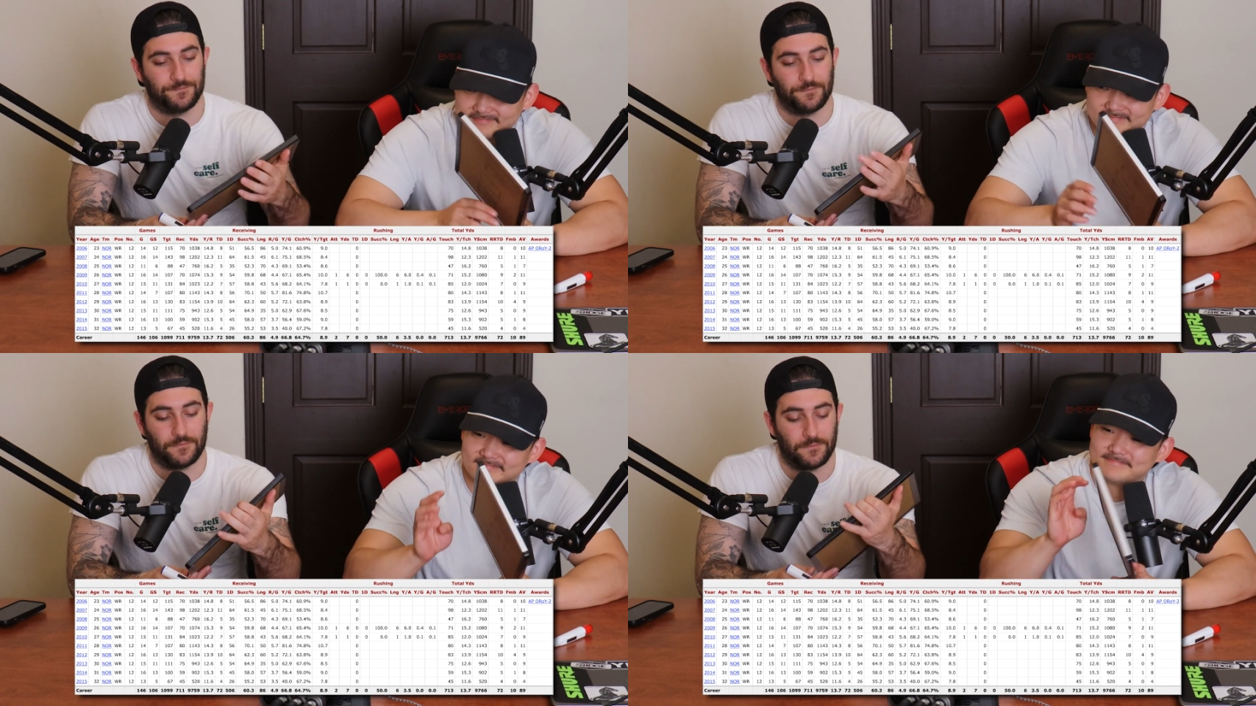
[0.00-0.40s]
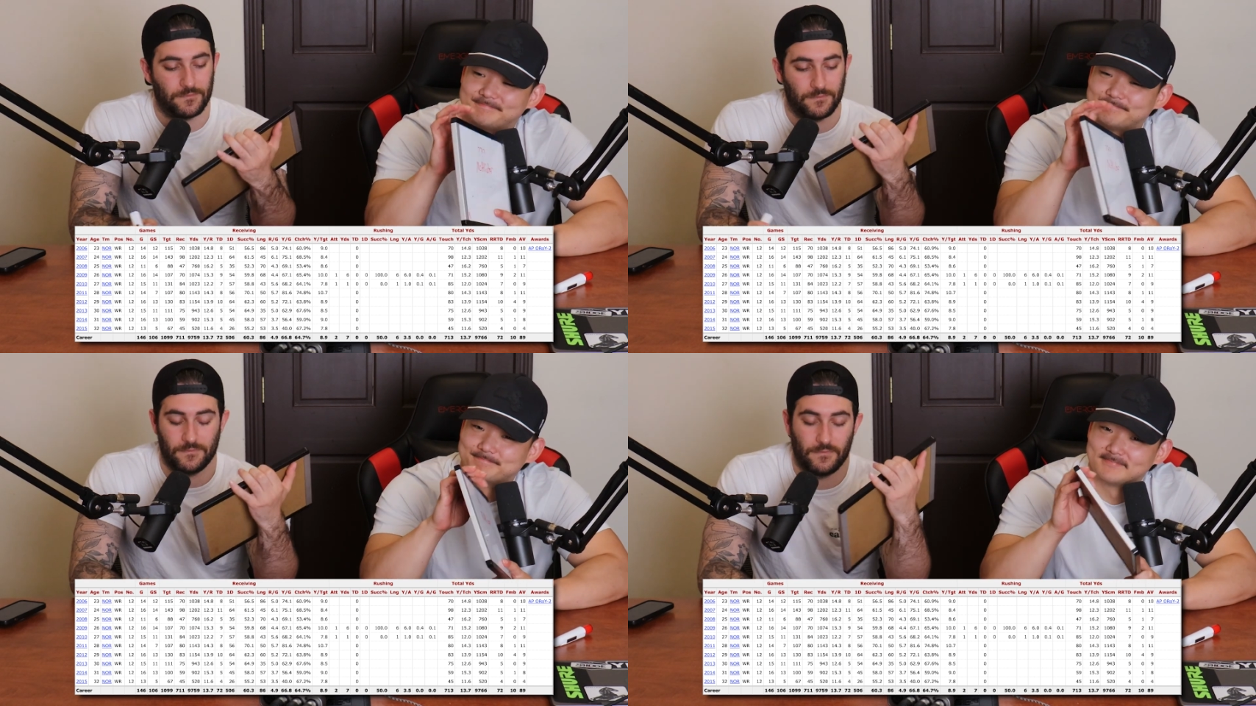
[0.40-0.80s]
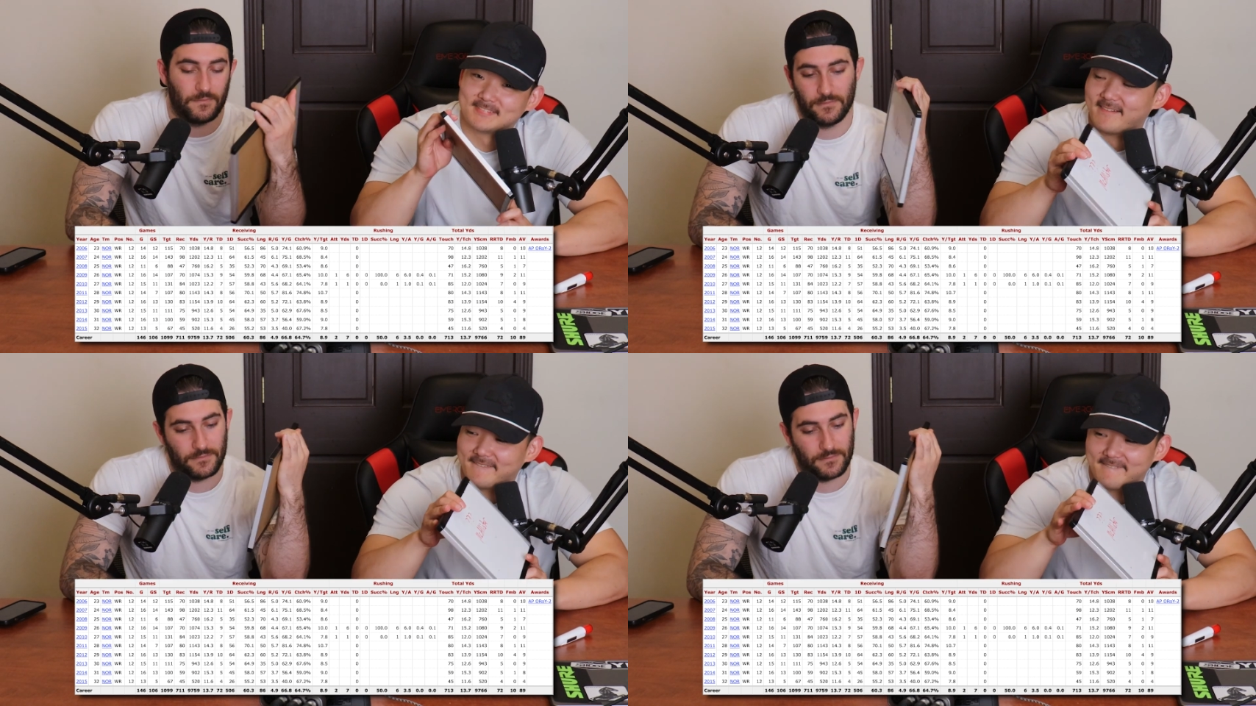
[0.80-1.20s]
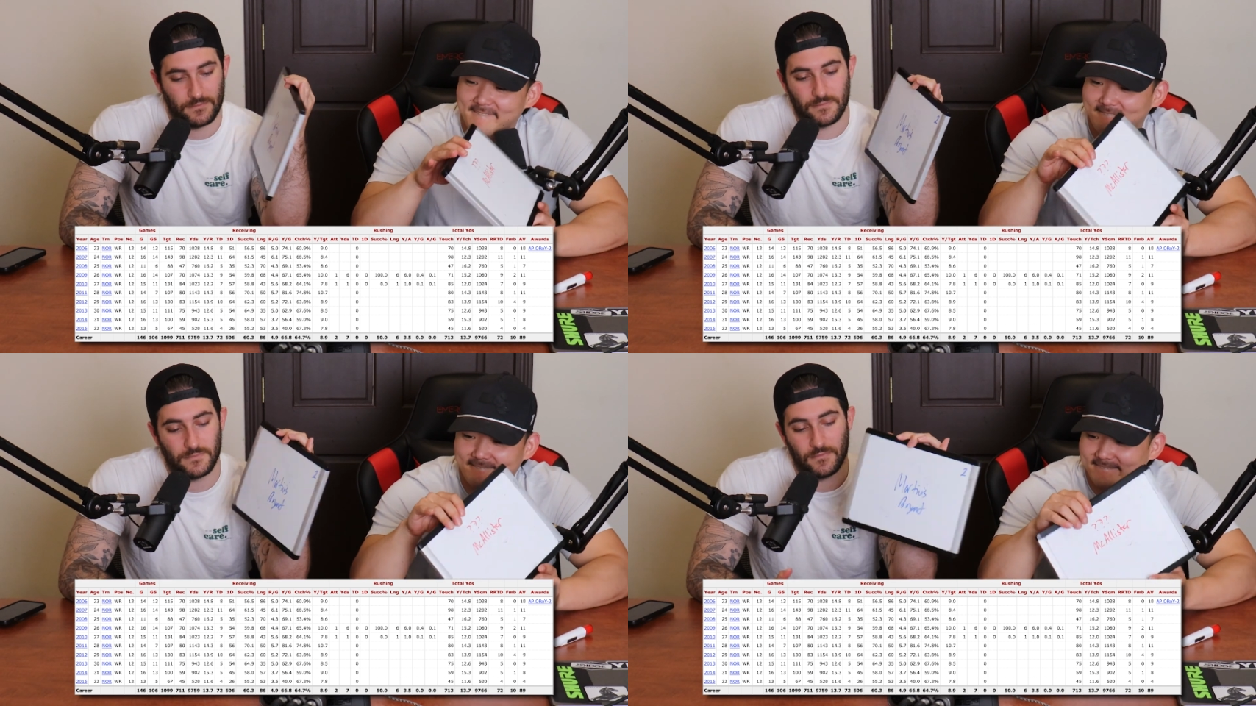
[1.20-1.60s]
Speaker 1: Spin him in three,
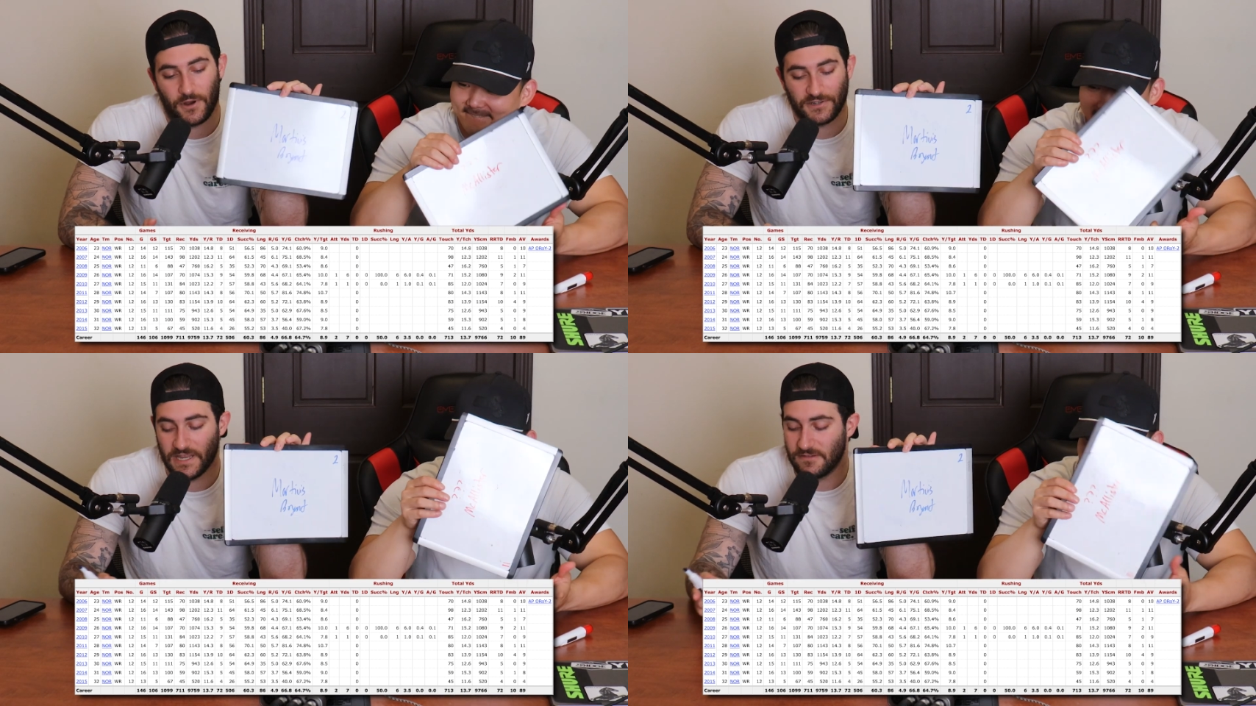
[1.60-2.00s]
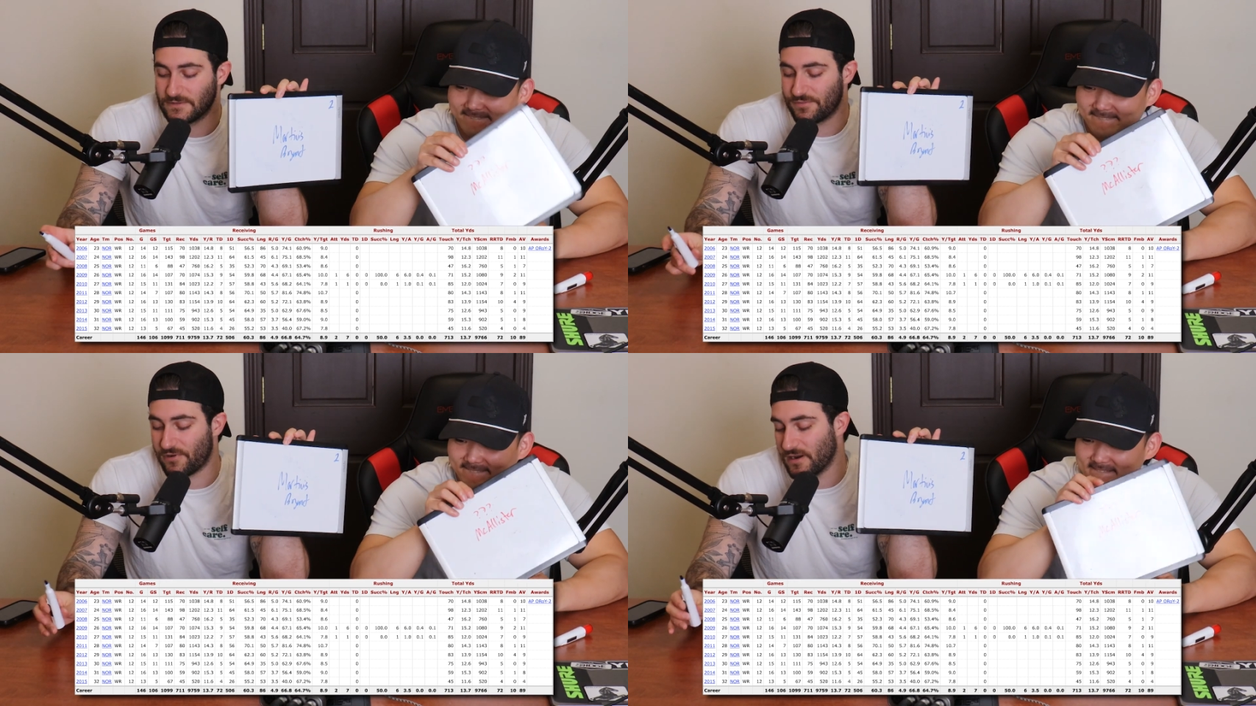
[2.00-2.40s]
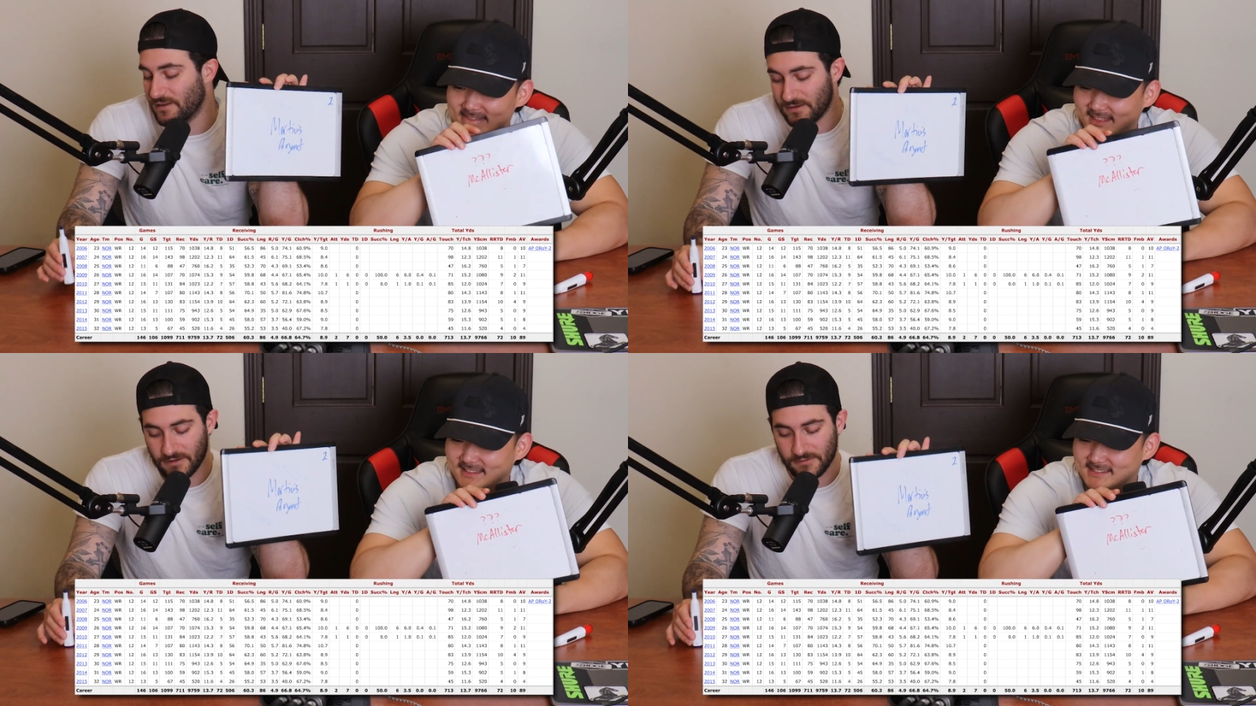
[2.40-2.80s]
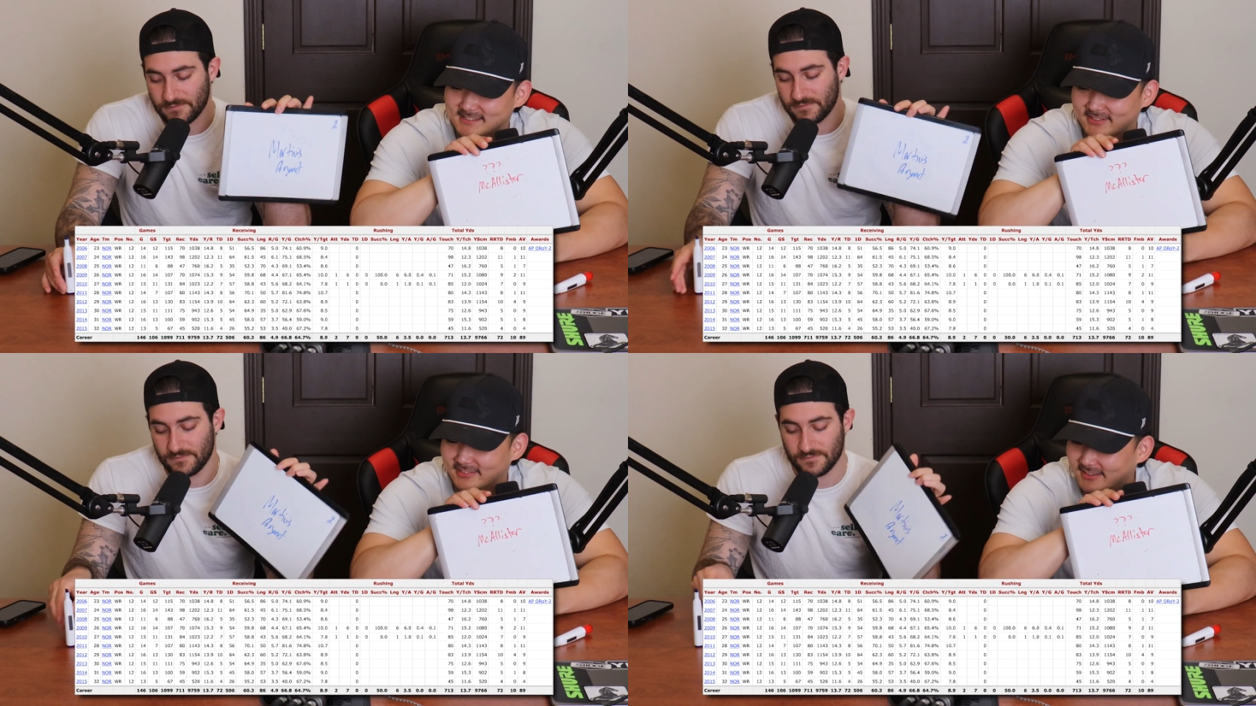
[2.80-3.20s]
two, one. Latavius Bryant. Is
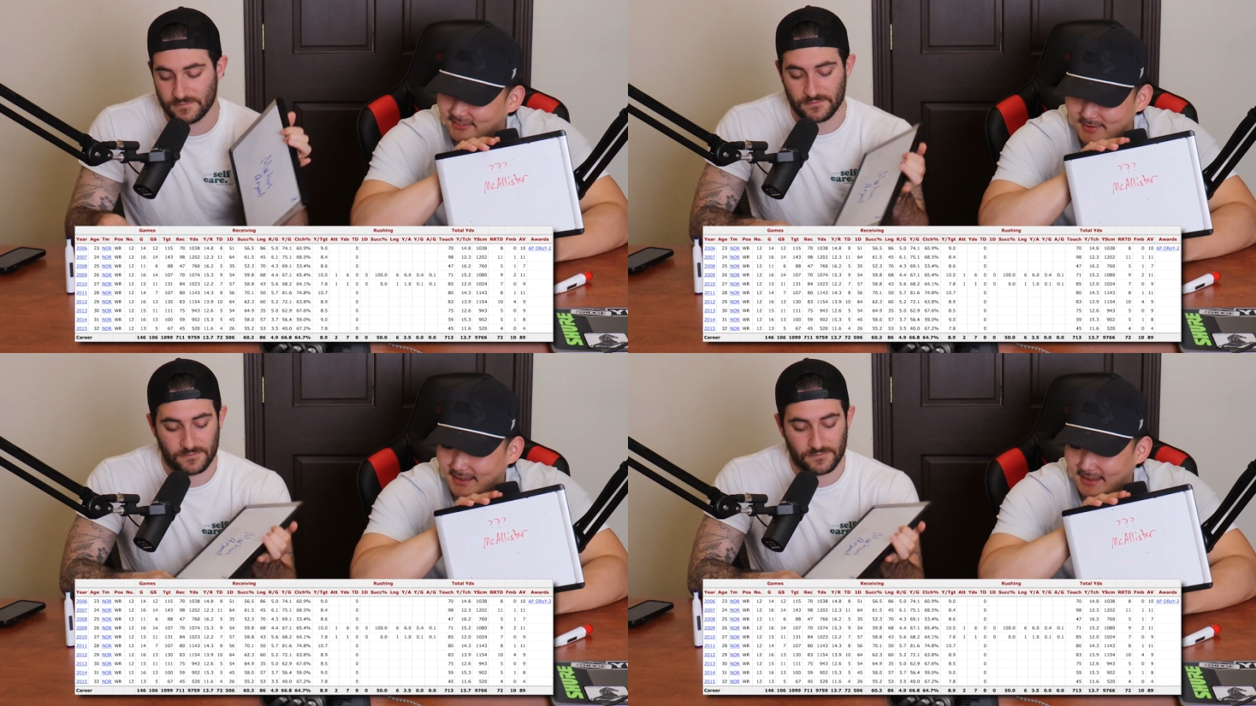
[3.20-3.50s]
it something like